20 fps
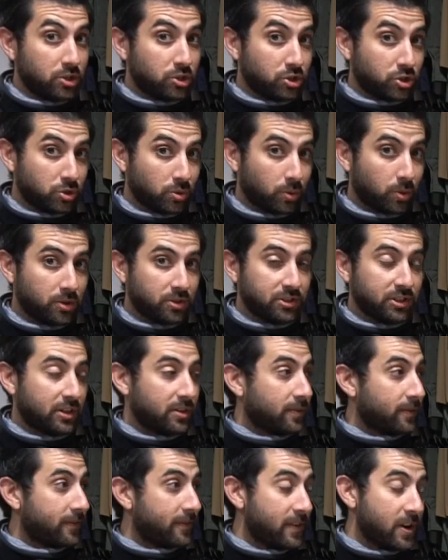shorts that
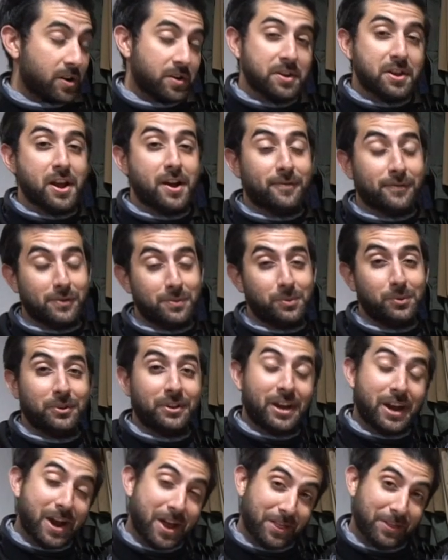are very comfortable
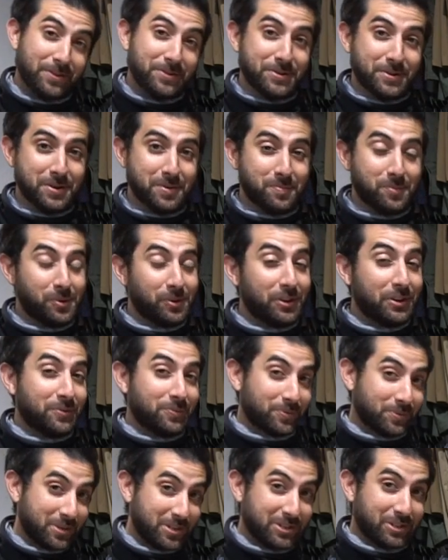and highly durable
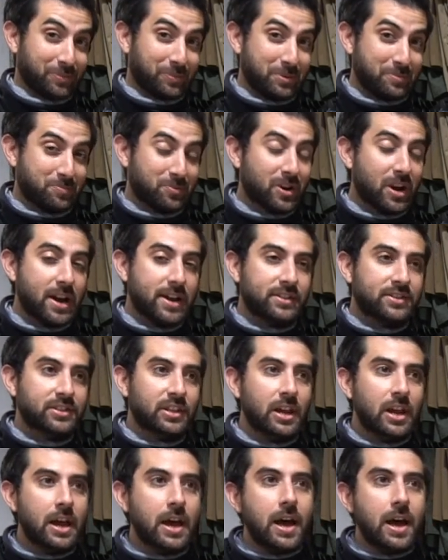and reasonably priced.